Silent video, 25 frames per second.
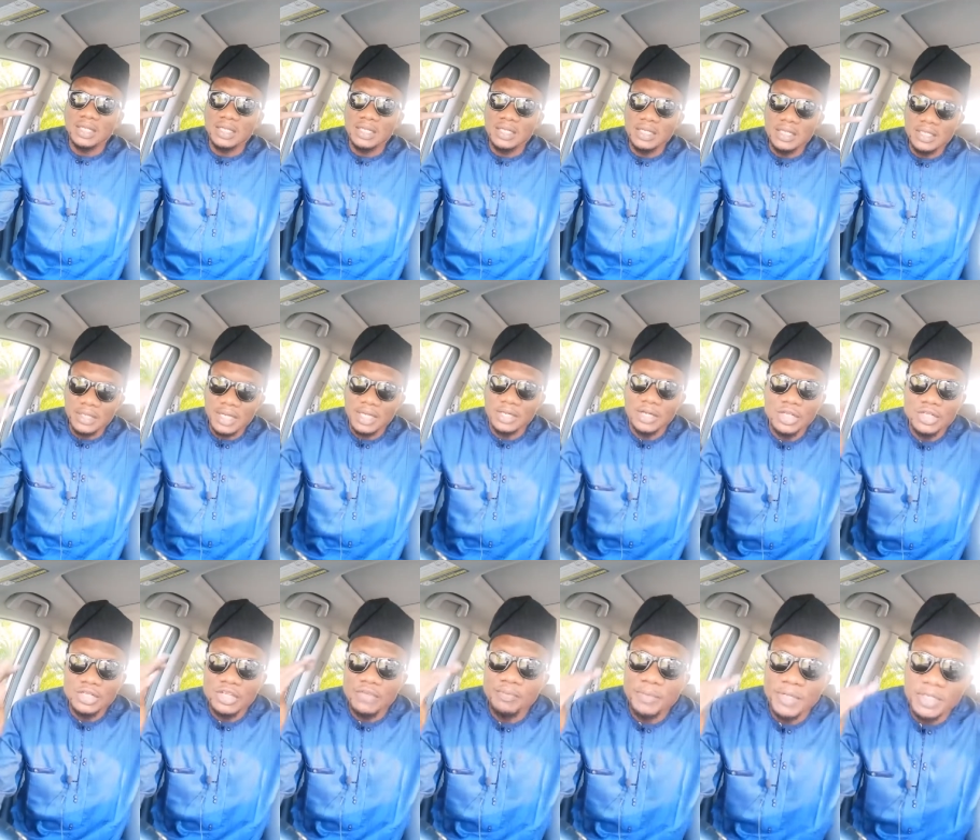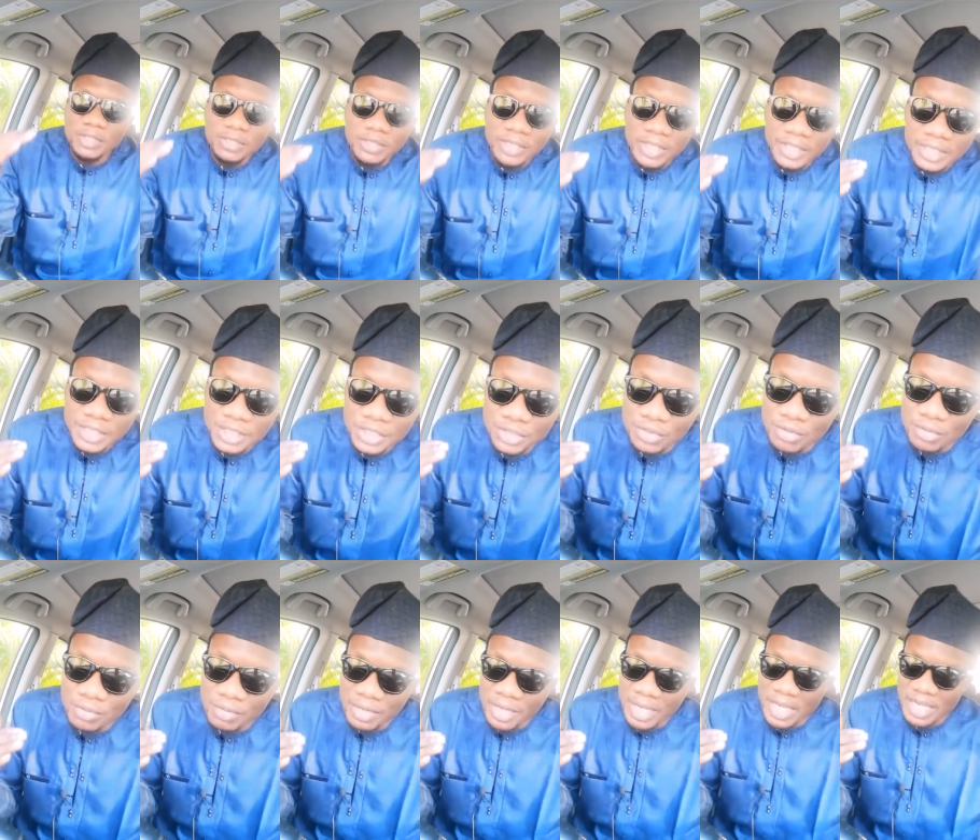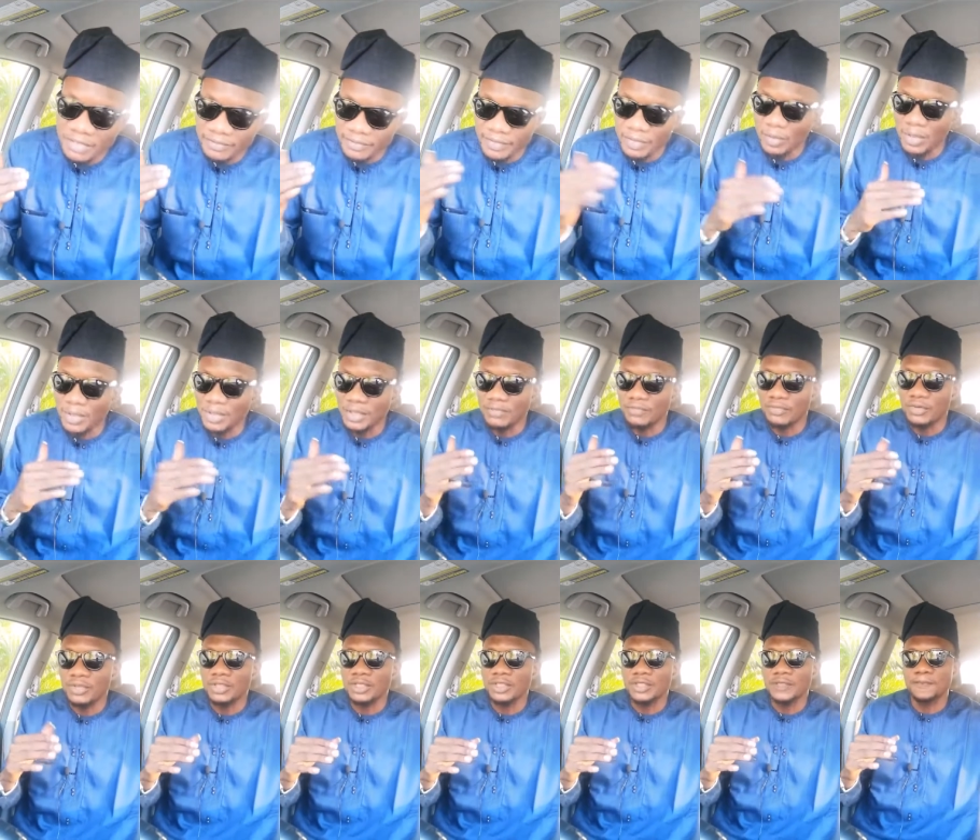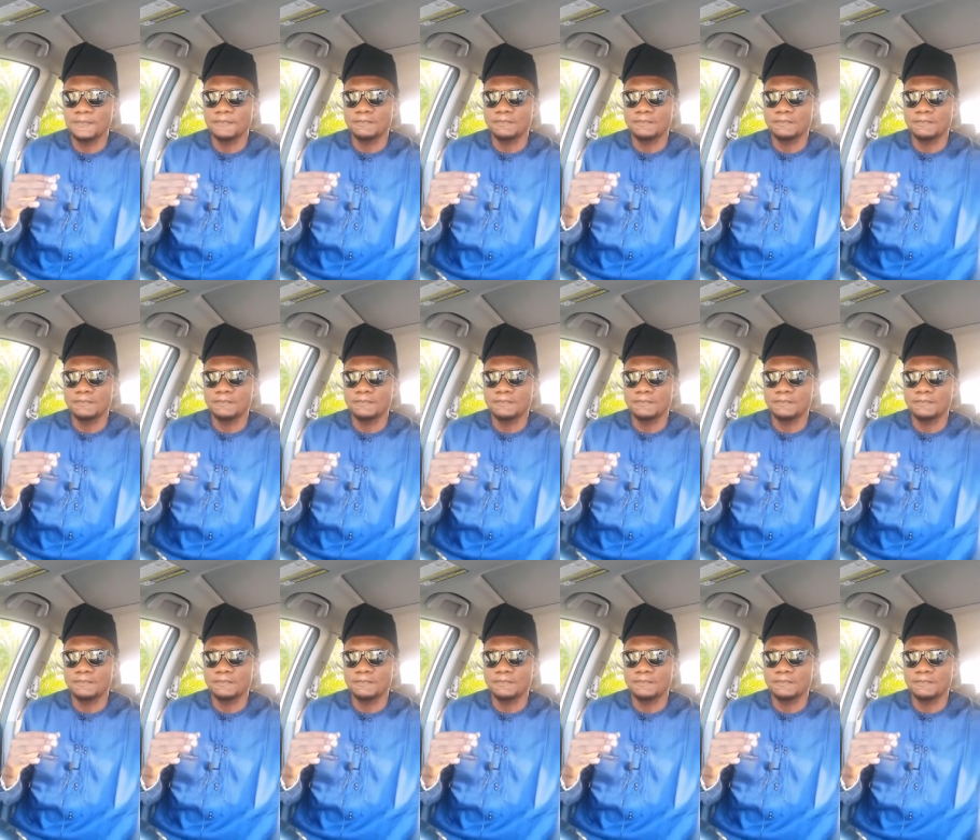there are a lot of peculiarity to every one of us.